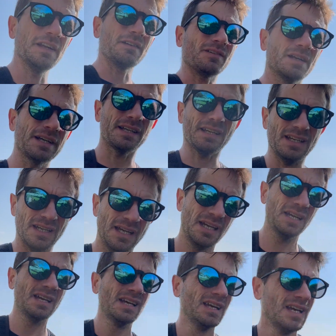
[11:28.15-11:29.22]
like it.
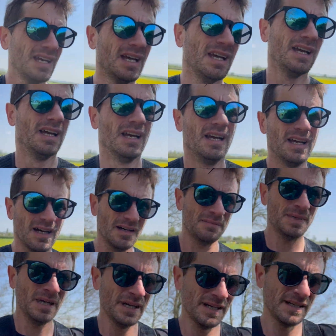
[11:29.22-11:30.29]
I
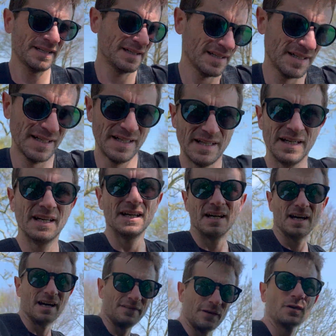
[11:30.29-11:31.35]

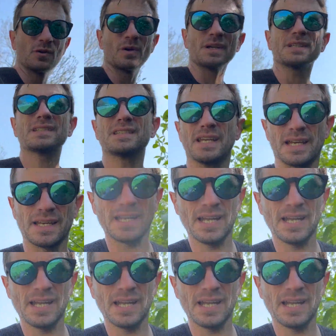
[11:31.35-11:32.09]
feel quite sick,